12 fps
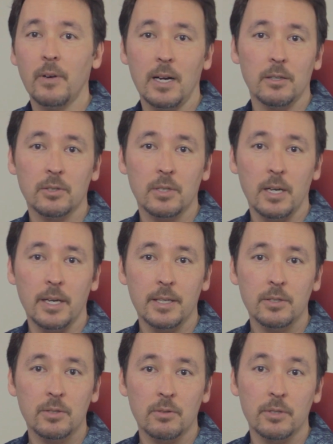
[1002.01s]
file
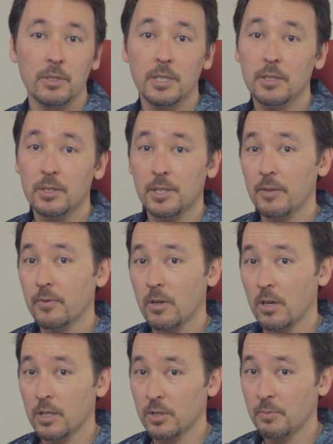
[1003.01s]
size or you need to save
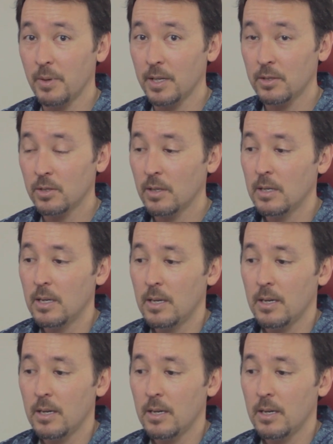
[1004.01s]
card space,